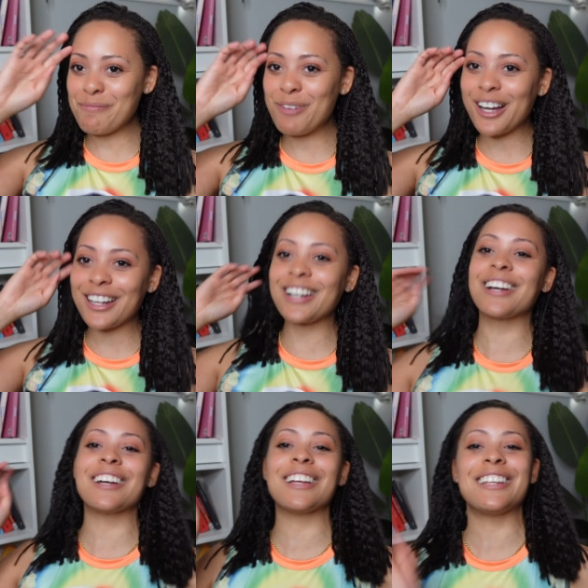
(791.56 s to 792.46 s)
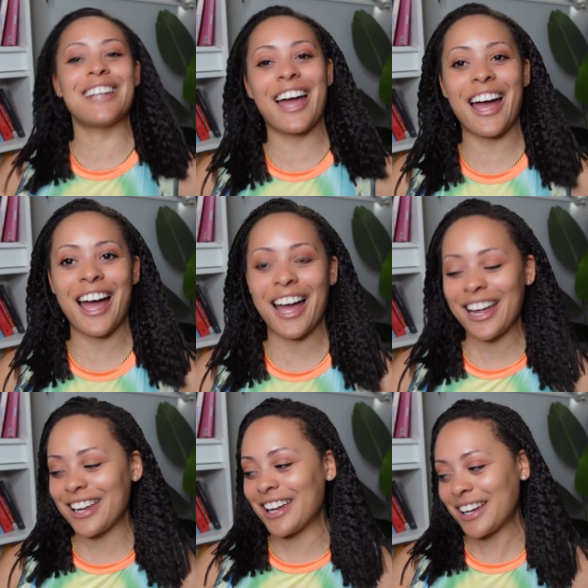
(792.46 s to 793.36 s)
but uh, yeah,
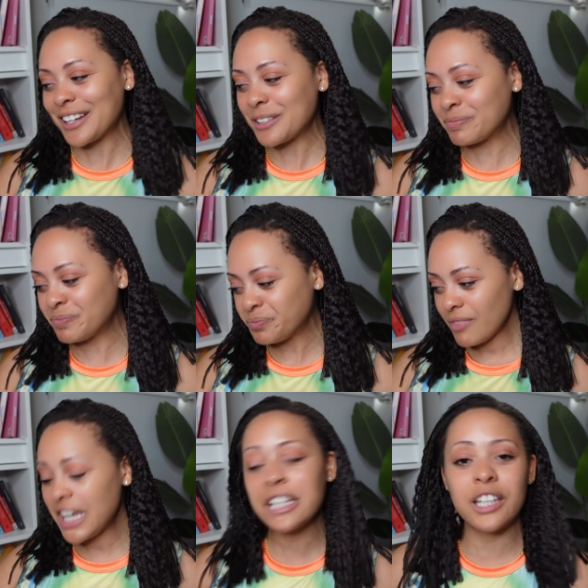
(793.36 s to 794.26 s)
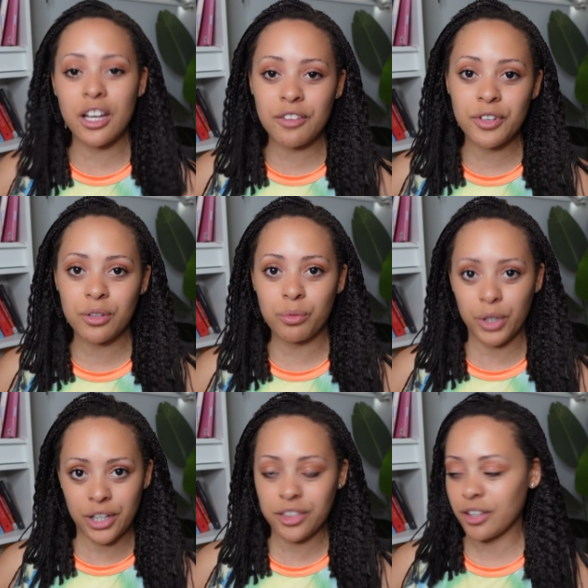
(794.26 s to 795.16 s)
I am in love
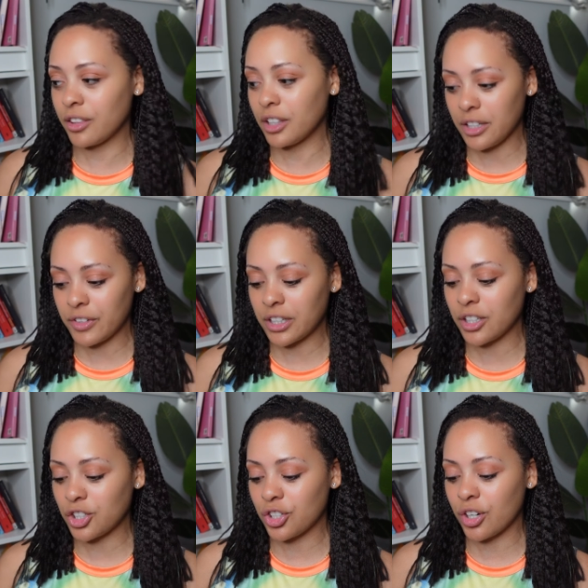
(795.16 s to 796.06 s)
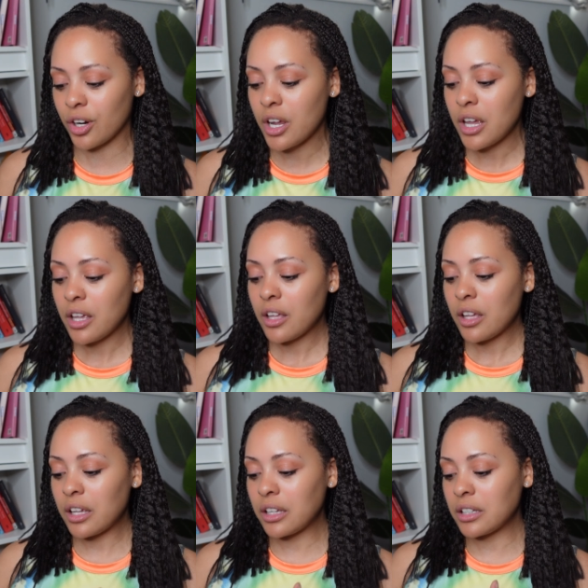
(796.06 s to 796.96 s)
with the leave-in conditioner.
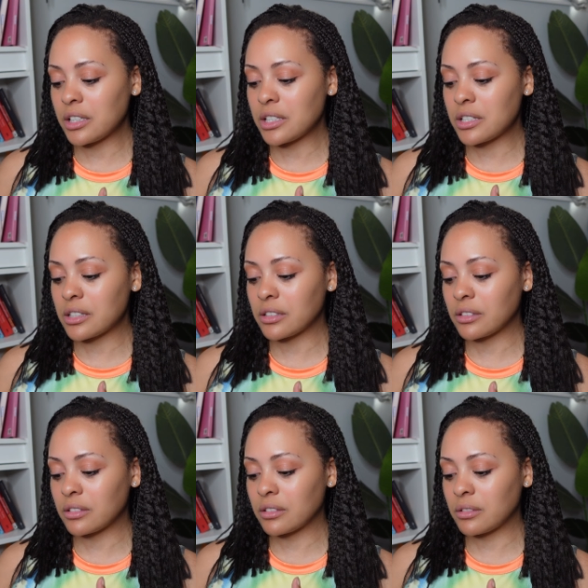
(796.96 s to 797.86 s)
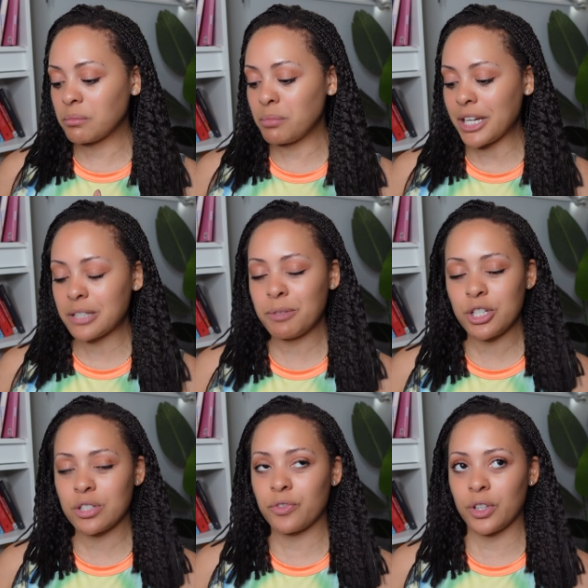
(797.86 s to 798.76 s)
It makes me
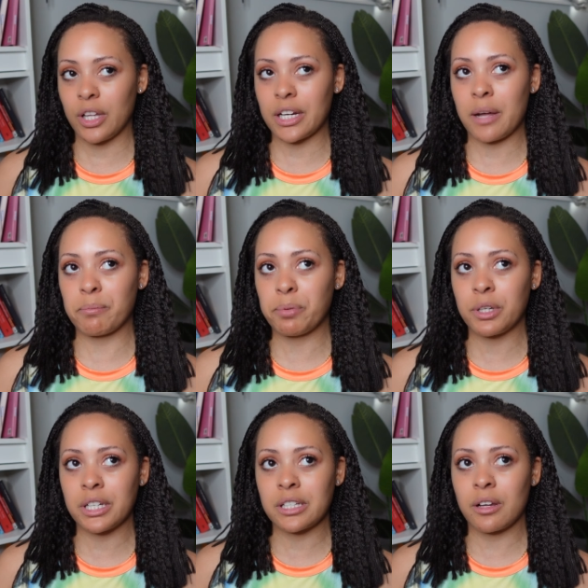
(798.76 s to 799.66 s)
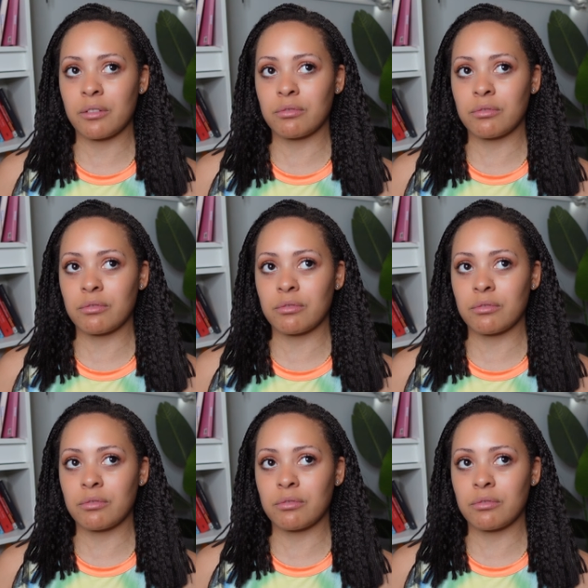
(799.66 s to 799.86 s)
just feel like I'm putting